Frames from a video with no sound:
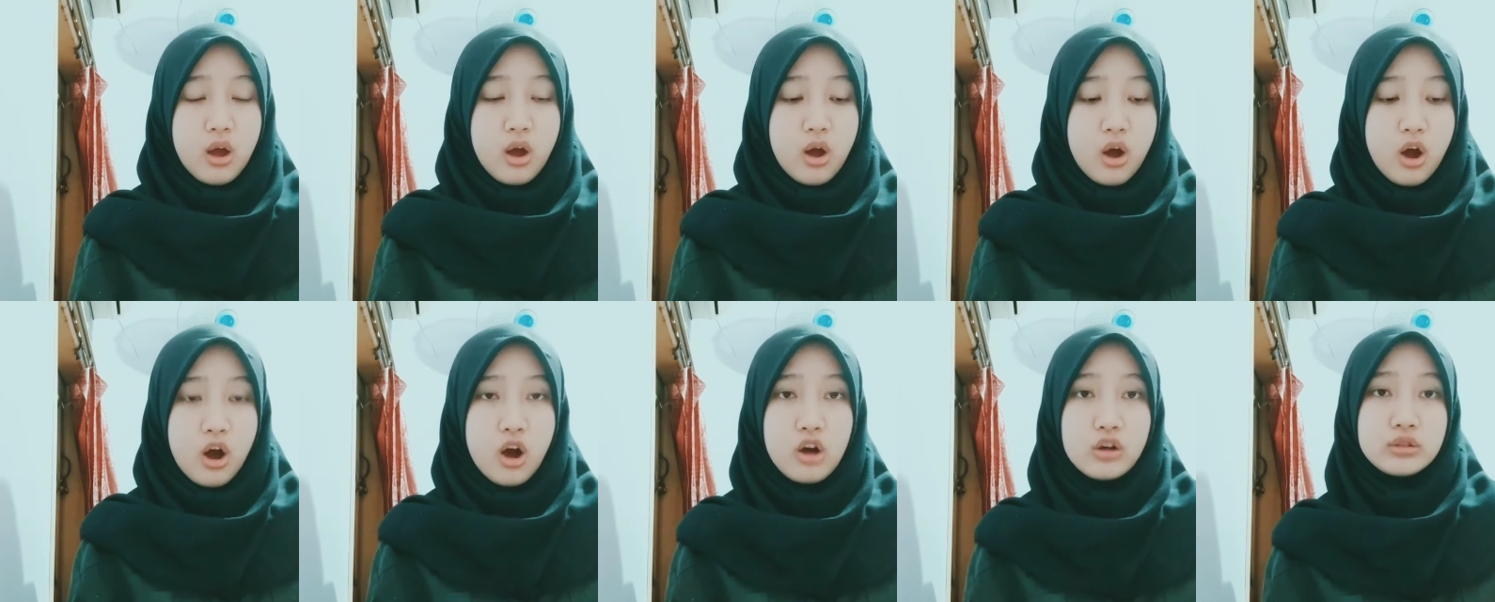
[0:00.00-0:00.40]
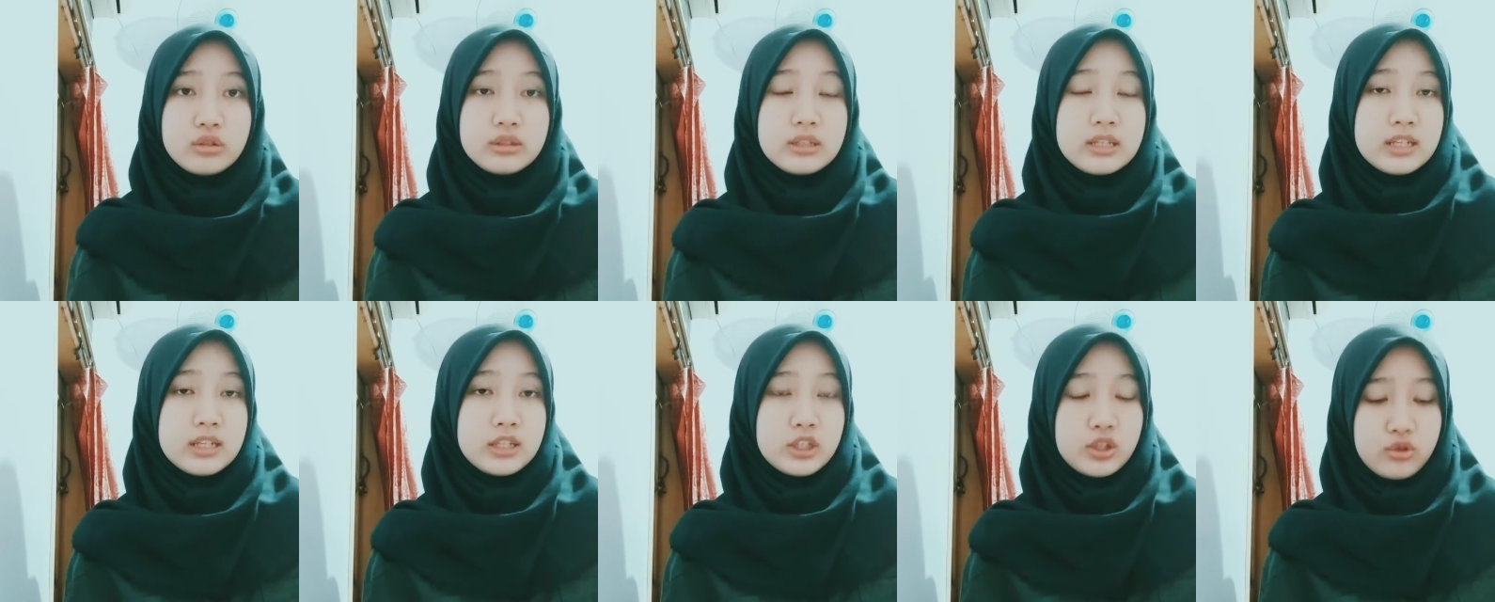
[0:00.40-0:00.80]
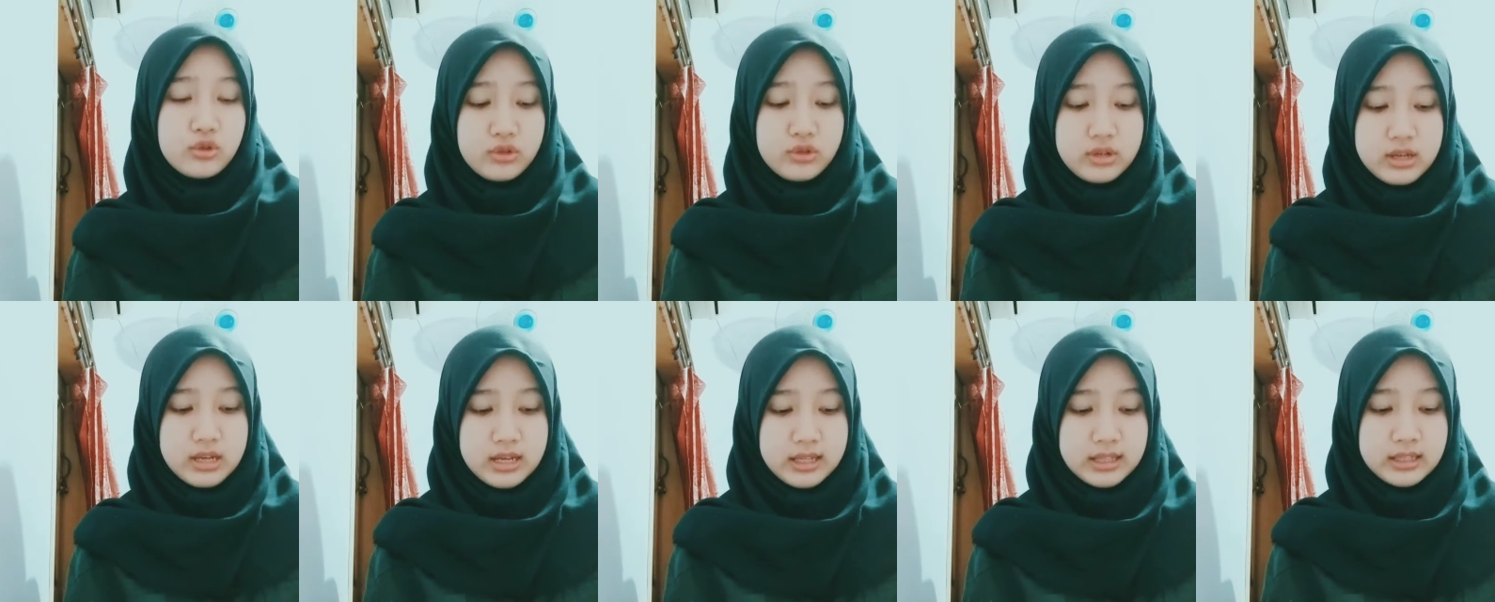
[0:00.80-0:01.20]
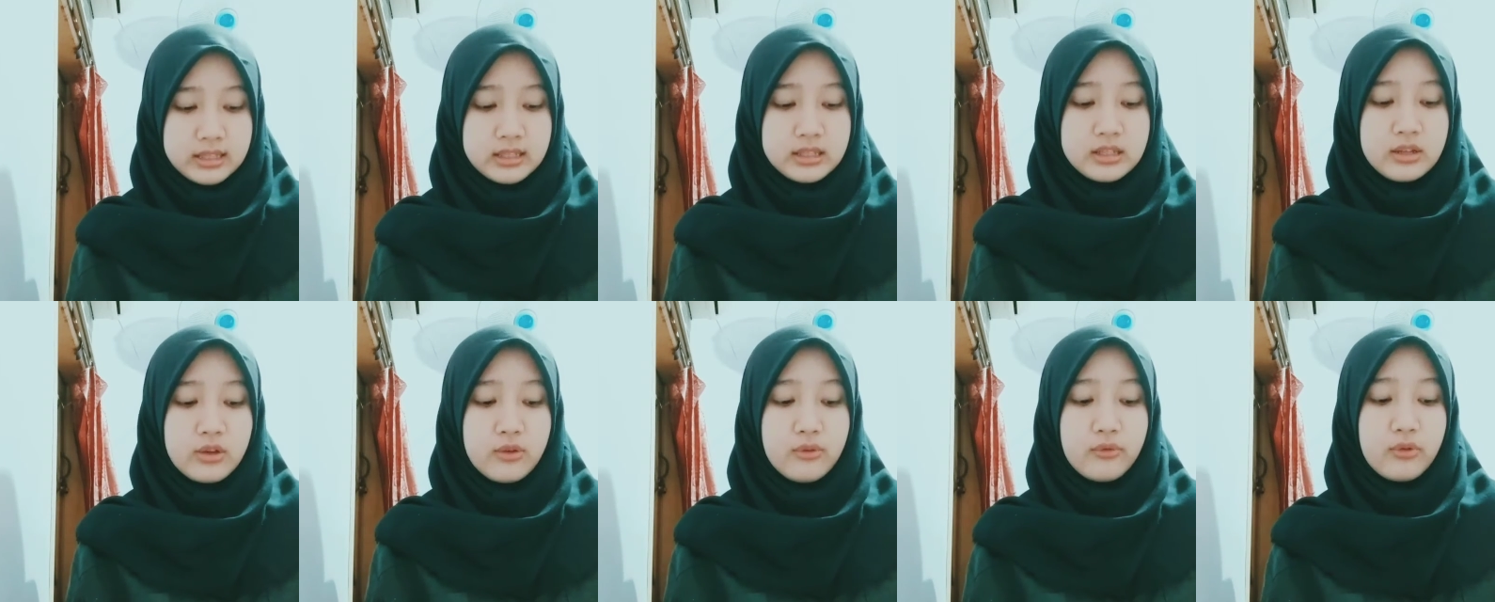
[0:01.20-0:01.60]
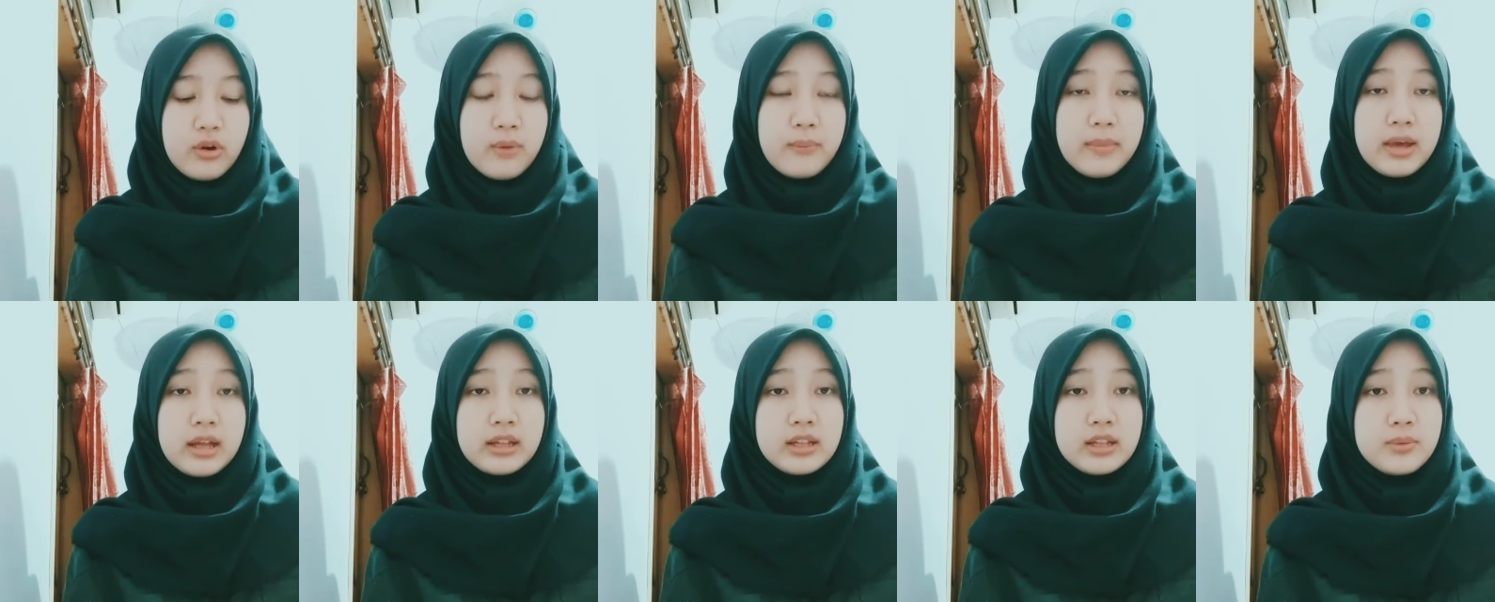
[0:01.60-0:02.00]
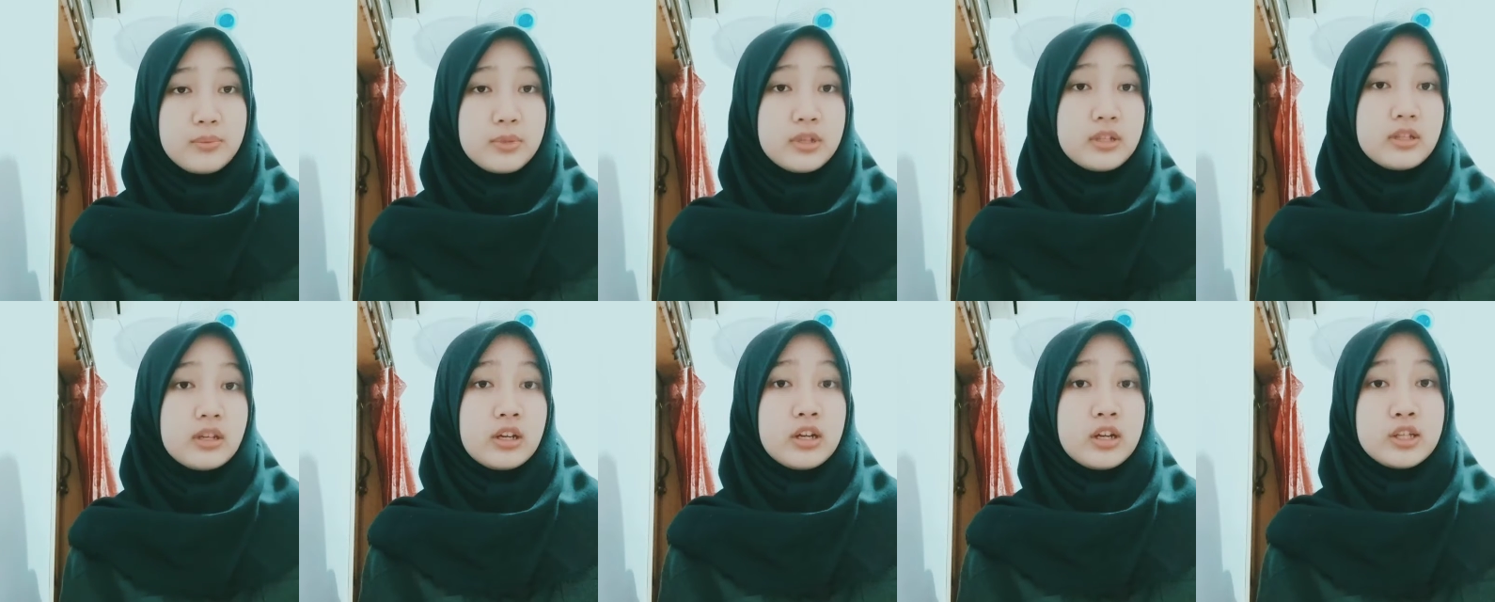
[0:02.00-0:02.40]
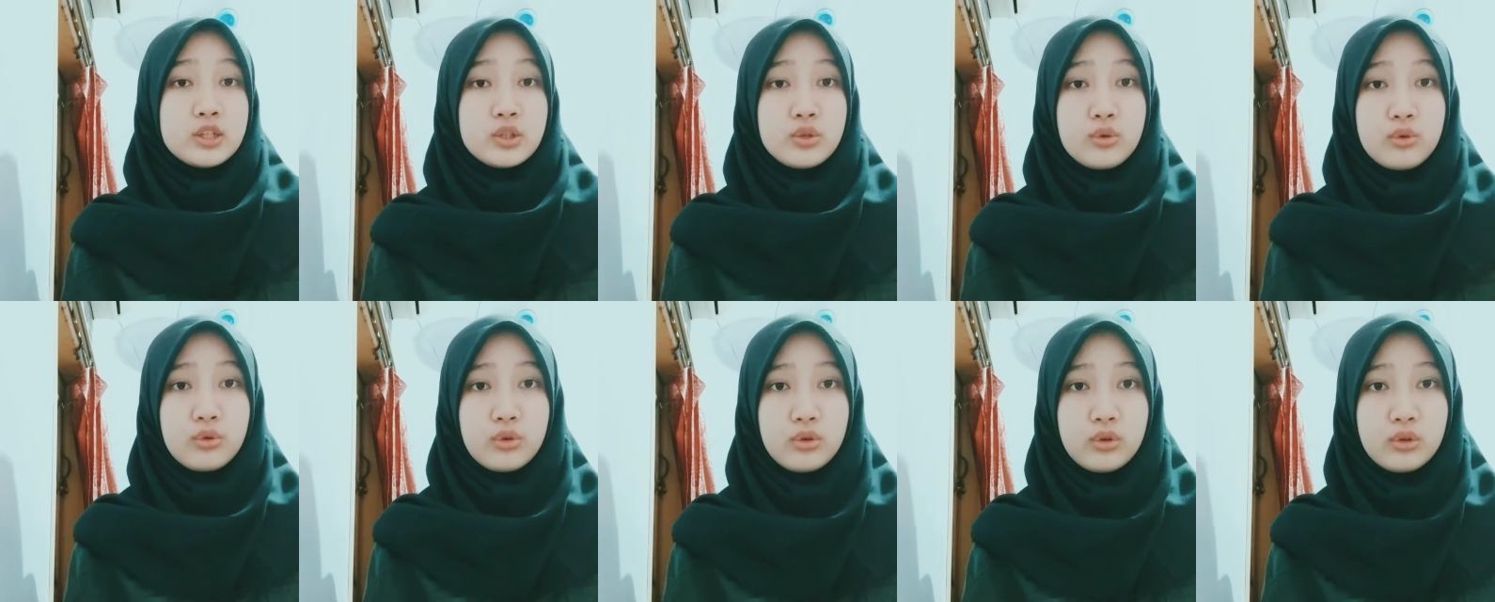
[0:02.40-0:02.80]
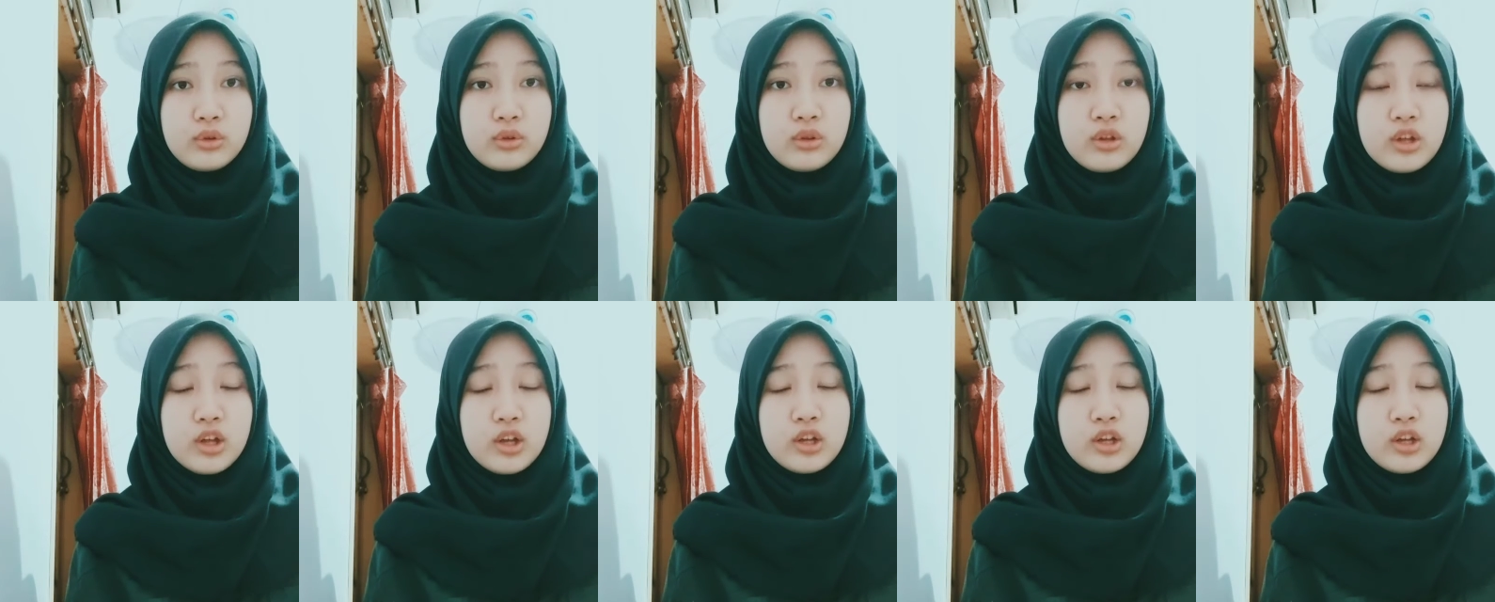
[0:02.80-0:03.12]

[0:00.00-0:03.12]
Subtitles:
All the students from elementary school